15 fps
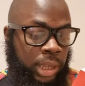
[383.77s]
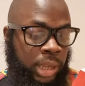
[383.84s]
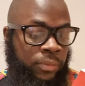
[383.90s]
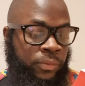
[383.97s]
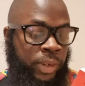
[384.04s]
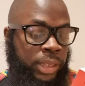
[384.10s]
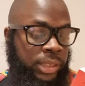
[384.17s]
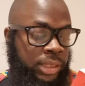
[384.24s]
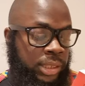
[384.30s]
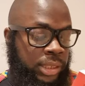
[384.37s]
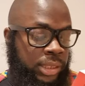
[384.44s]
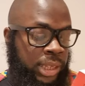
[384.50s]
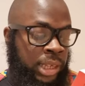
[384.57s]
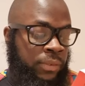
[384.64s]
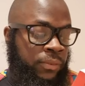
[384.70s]
and
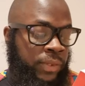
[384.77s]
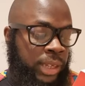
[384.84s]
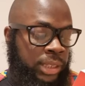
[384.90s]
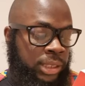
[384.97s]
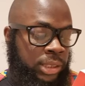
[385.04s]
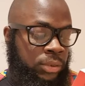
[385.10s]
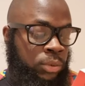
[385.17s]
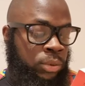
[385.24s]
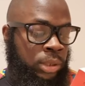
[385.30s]
racist and fascist